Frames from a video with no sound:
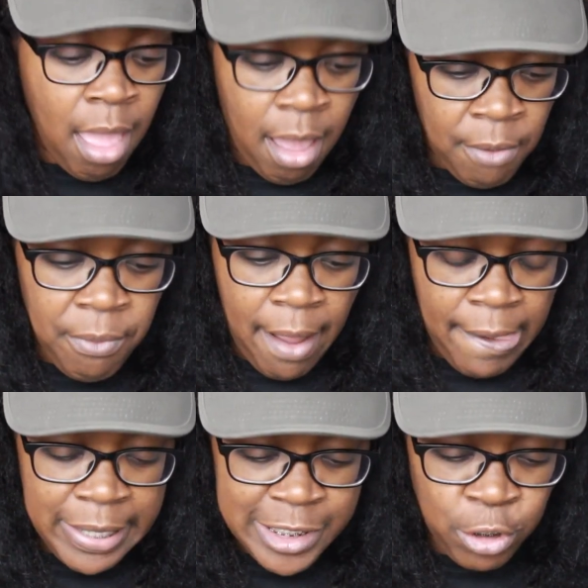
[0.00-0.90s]
All right.
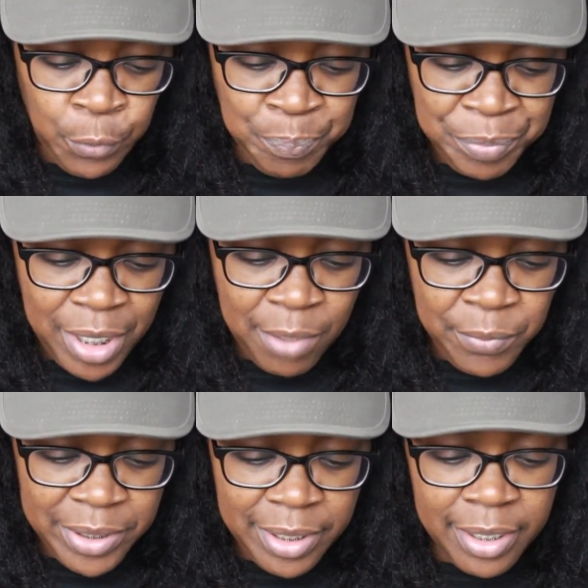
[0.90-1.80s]
So, and
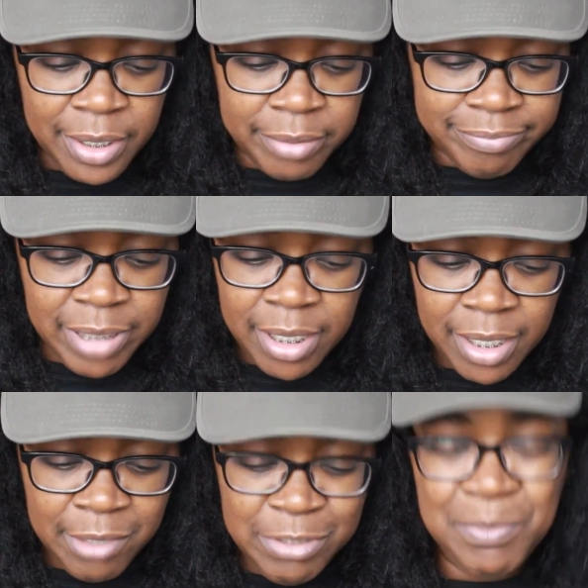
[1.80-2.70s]
we did,
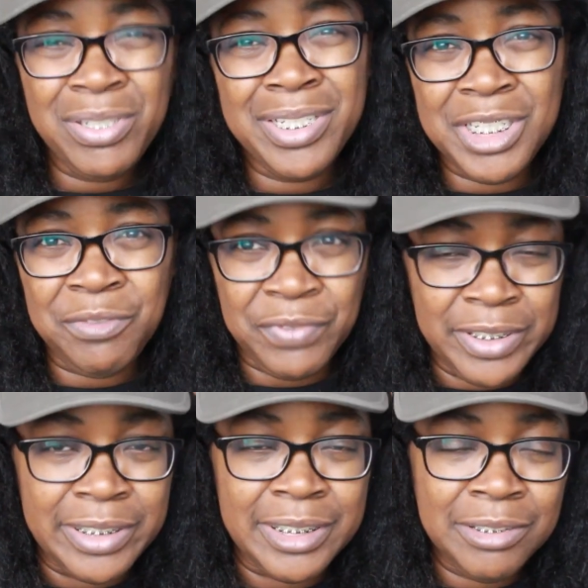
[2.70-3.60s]
it was mostly just
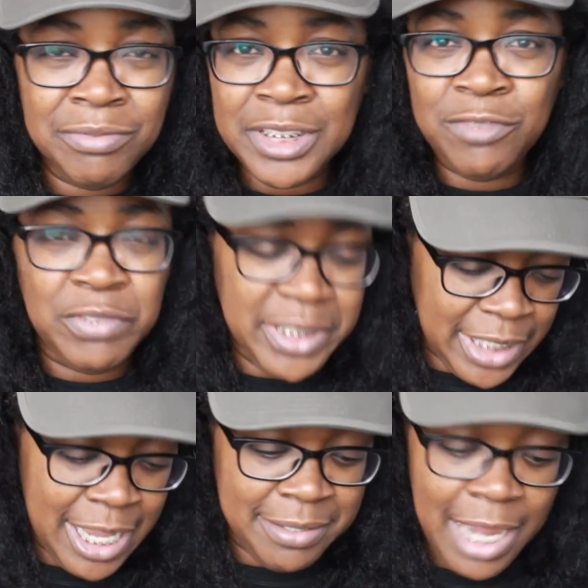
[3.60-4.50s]
fun. It was just fun
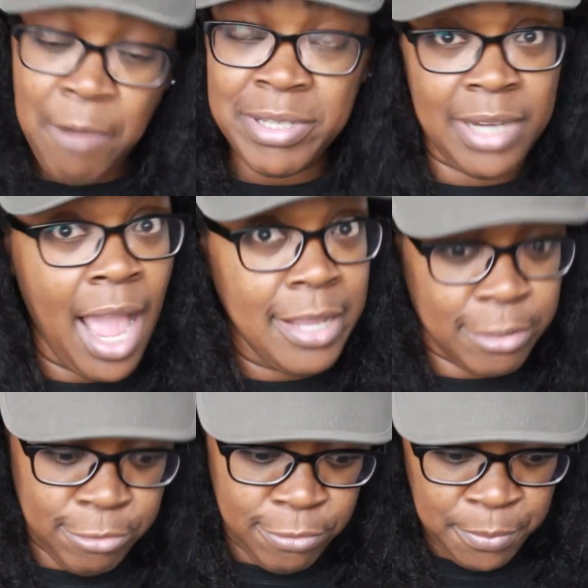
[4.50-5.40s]
times. And I was in high
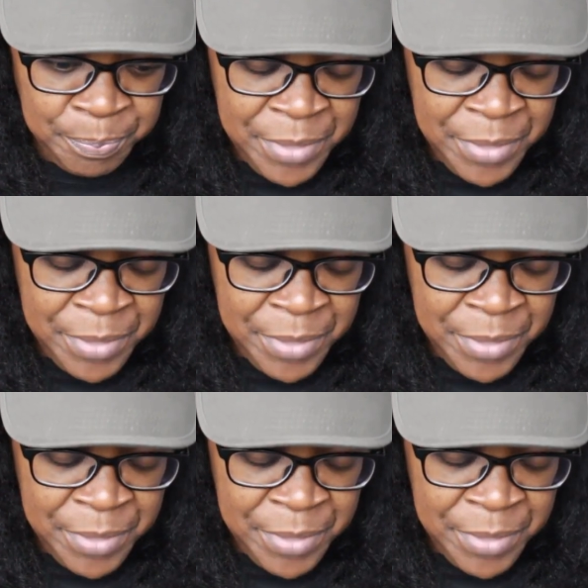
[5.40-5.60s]
school.